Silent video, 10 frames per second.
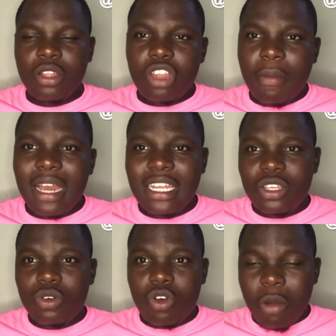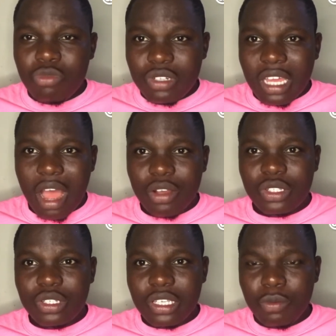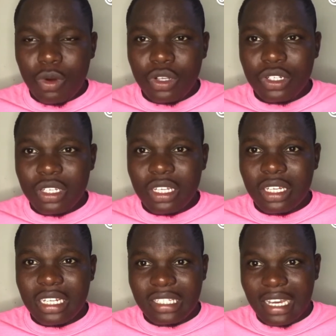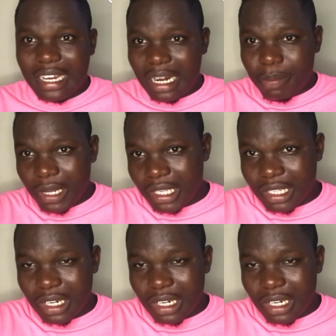Normally you come to the house, you see money in a sacred place,